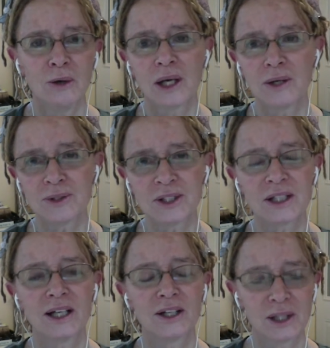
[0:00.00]
when i was a
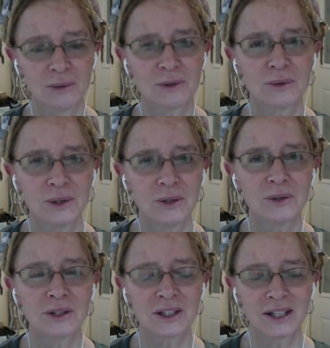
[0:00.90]
child and i'm sure when you
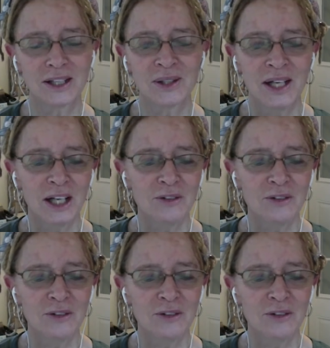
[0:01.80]
were a child